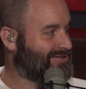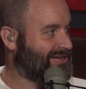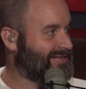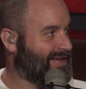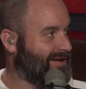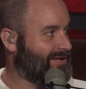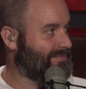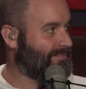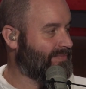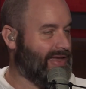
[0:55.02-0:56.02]
I just got
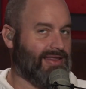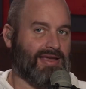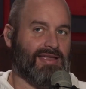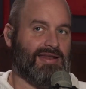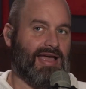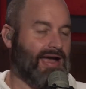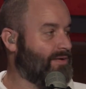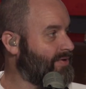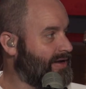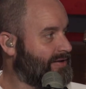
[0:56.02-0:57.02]
home. And like an
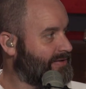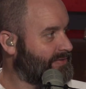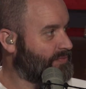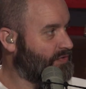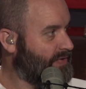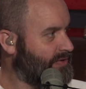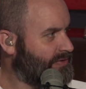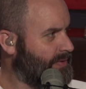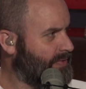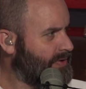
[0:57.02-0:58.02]
hour into this movie or
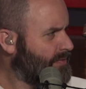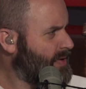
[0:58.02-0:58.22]
something. Or